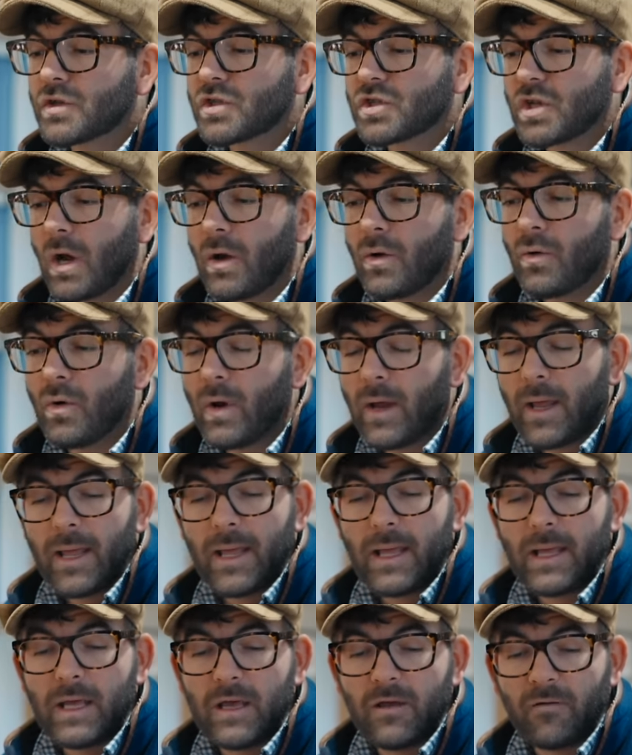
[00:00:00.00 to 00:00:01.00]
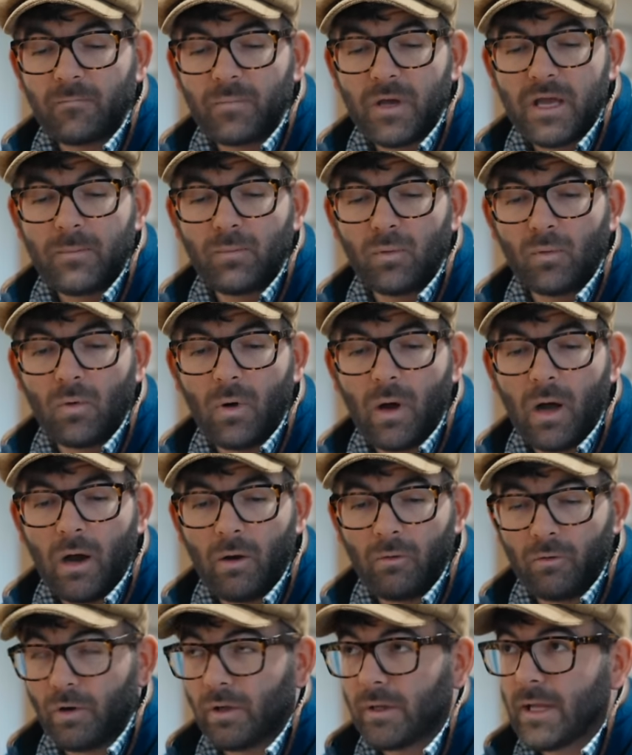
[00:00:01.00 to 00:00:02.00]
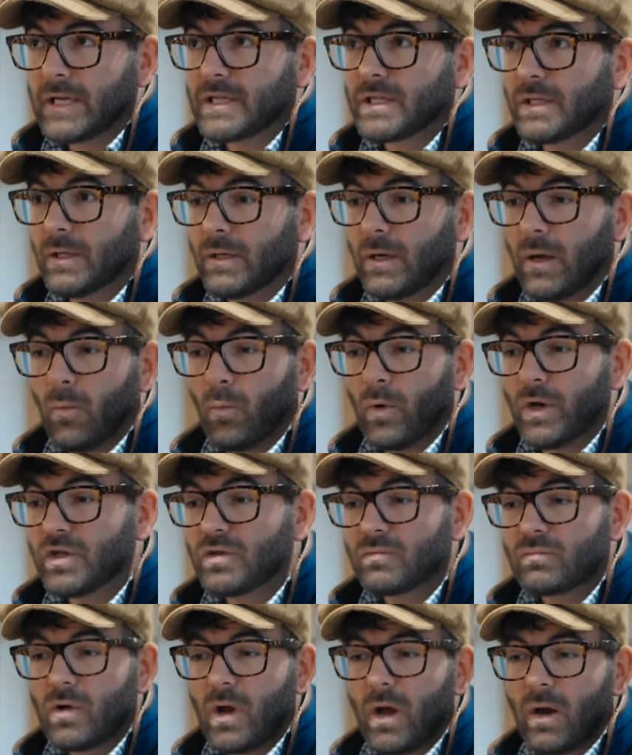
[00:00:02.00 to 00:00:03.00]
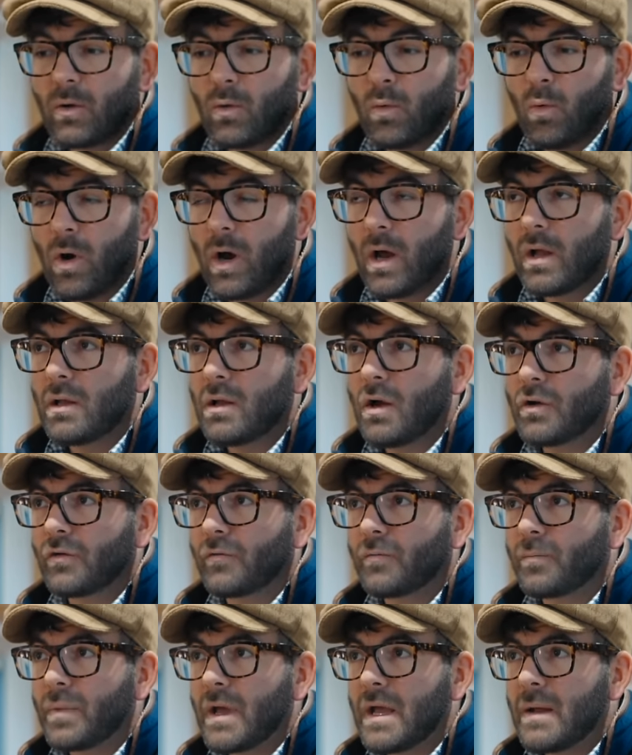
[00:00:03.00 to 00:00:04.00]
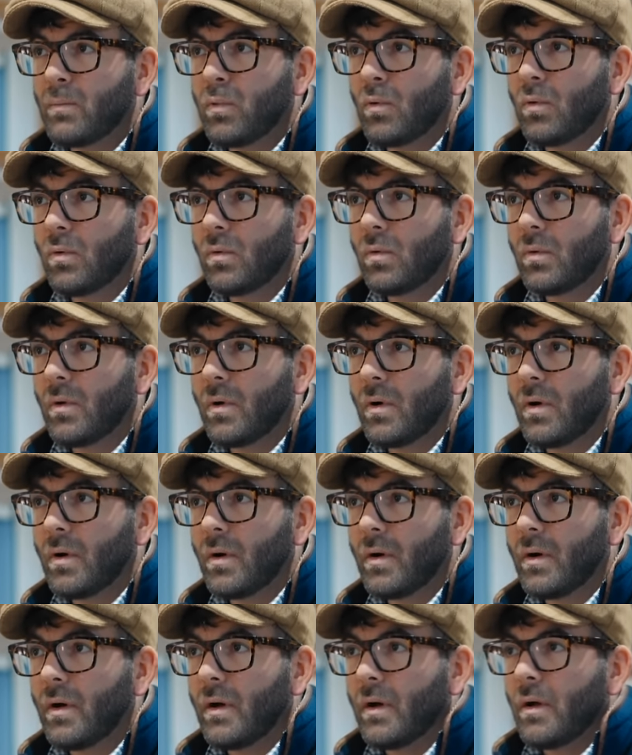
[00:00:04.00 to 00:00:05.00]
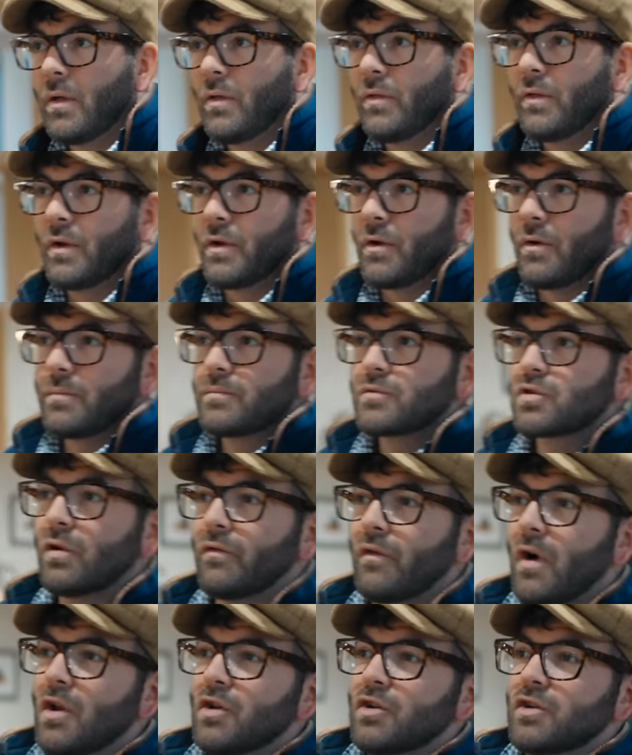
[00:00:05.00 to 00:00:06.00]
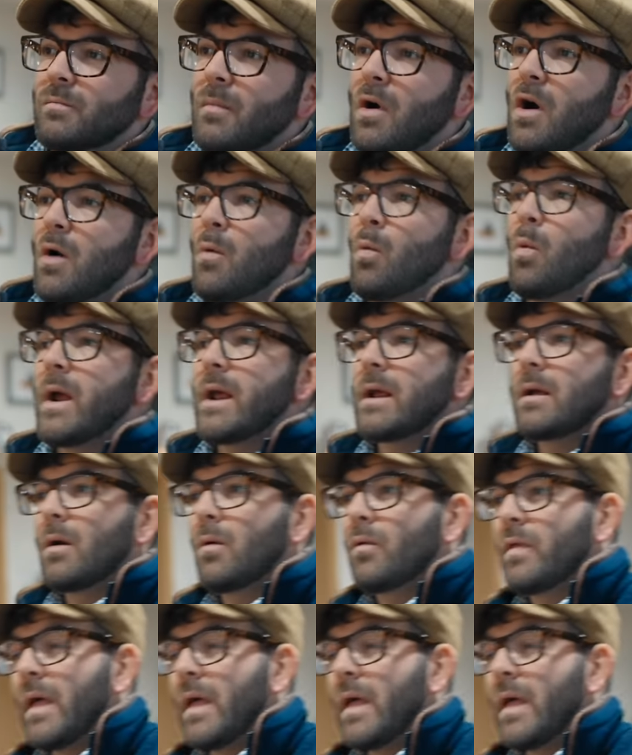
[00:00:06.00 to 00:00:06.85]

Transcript: So if people are on a lesson, which quite a lot of people that are sort of under my wing,